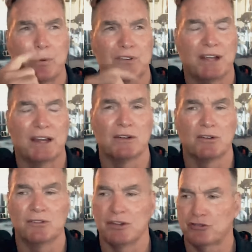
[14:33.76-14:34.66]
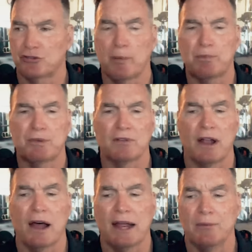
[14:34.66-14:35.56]
particular descriptive
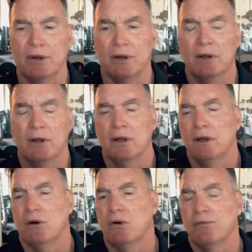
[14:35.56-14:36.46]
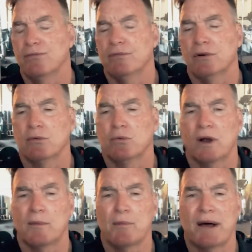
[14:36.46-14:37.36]
line, but or
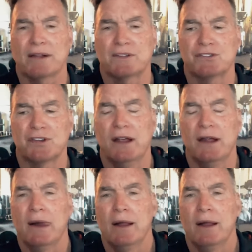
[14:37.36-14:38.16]
what I'm about to say,